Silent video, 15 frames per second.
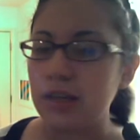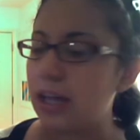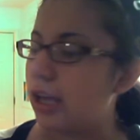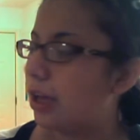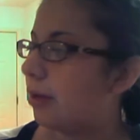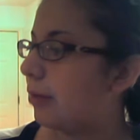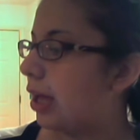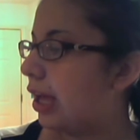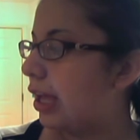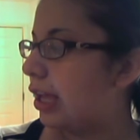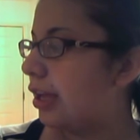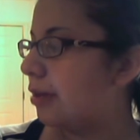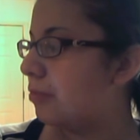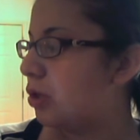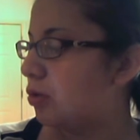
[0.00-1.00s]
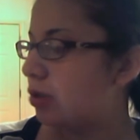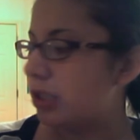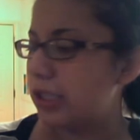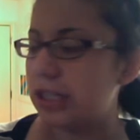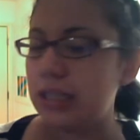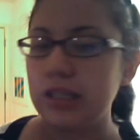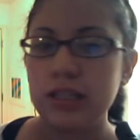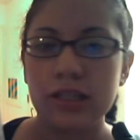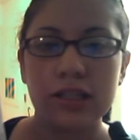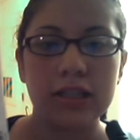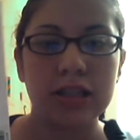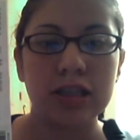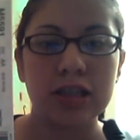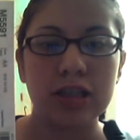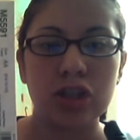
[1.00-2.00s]
I am using
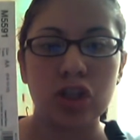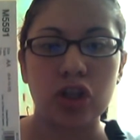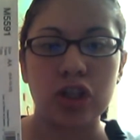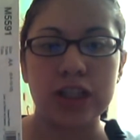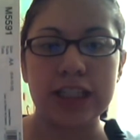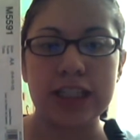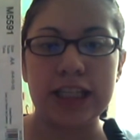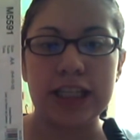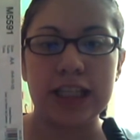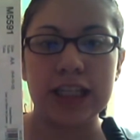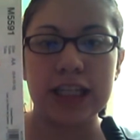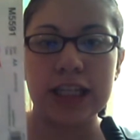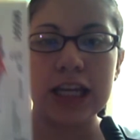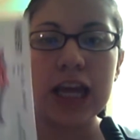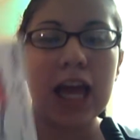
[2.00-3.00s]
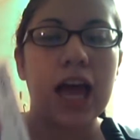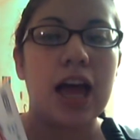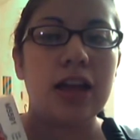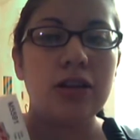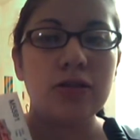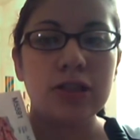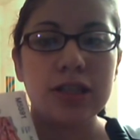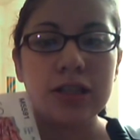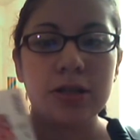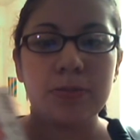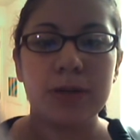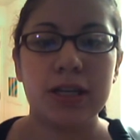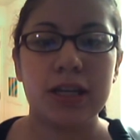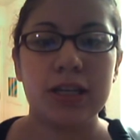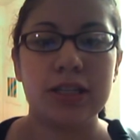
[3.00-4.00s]
Skirt C. I use this
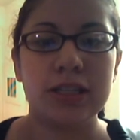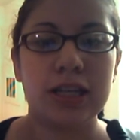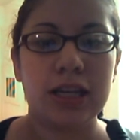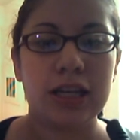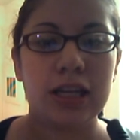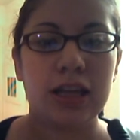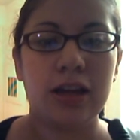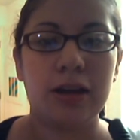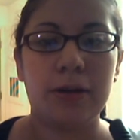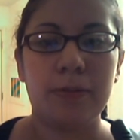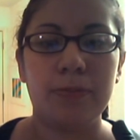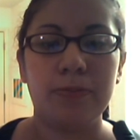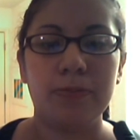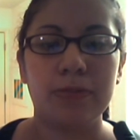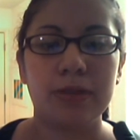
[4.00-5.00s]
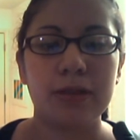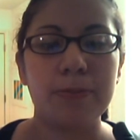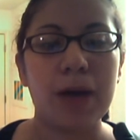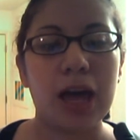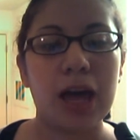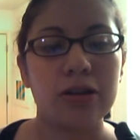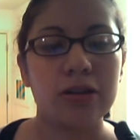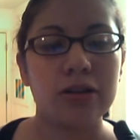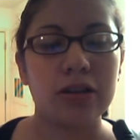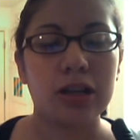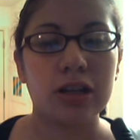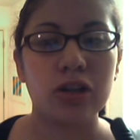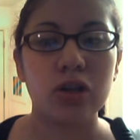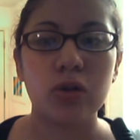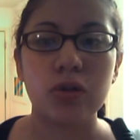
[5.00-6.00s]
because the pattern
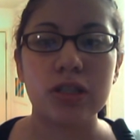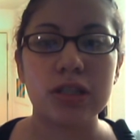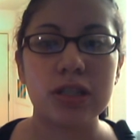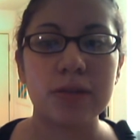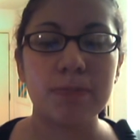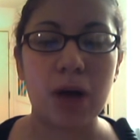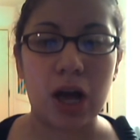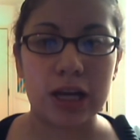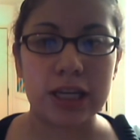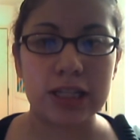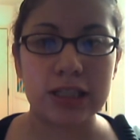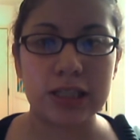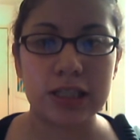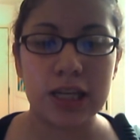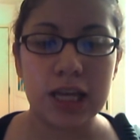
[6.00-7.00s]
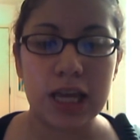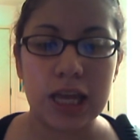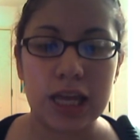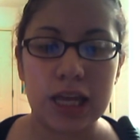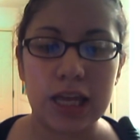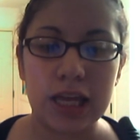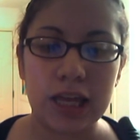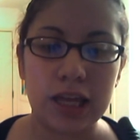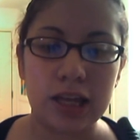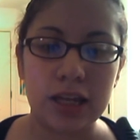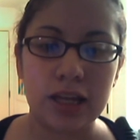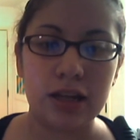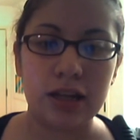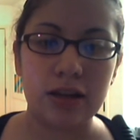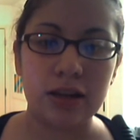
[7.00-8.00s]
includes pockets,
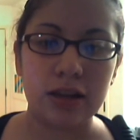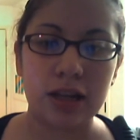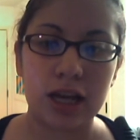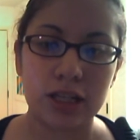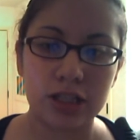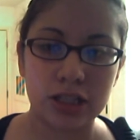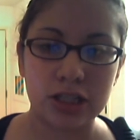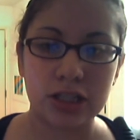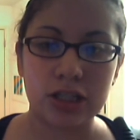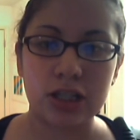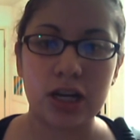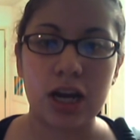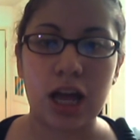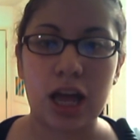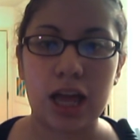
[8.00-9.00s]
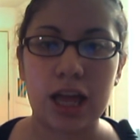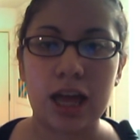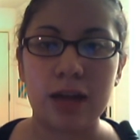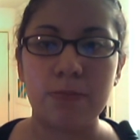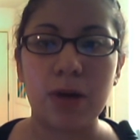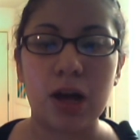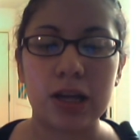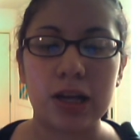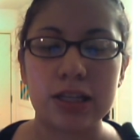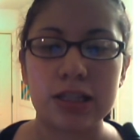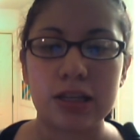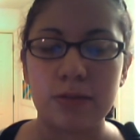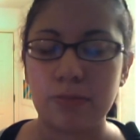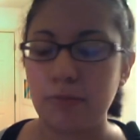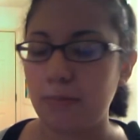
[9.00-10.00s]
and last year I had
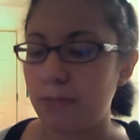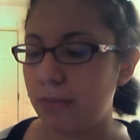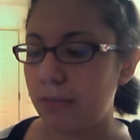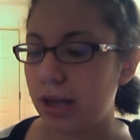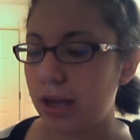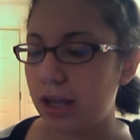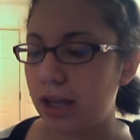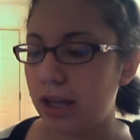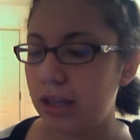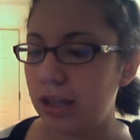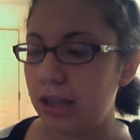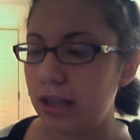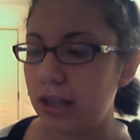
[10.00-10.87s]
pockets in my